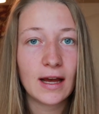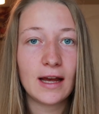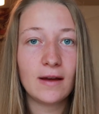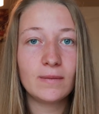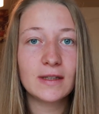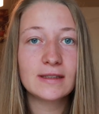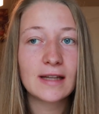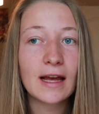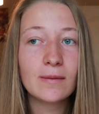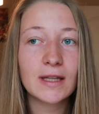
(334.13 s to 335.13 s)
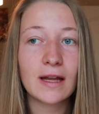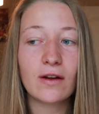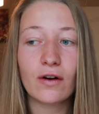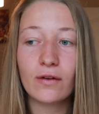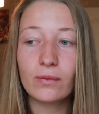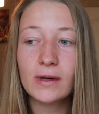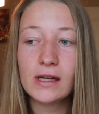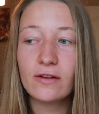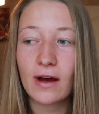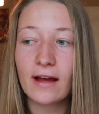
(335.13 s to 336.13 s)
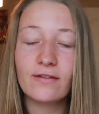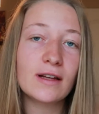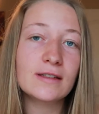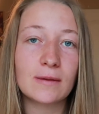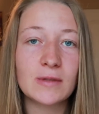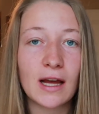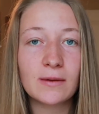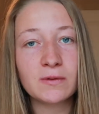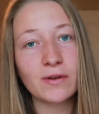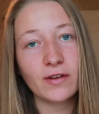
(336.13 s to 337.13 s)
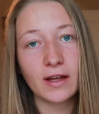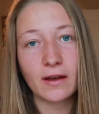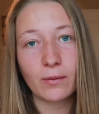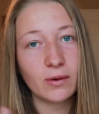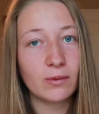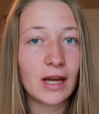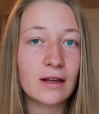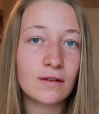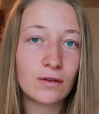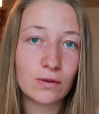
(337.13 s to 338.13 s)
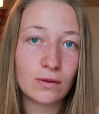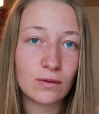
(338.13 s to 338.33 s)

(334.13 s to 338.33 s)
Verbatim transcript: and the same that we, I think sometimes we think when we get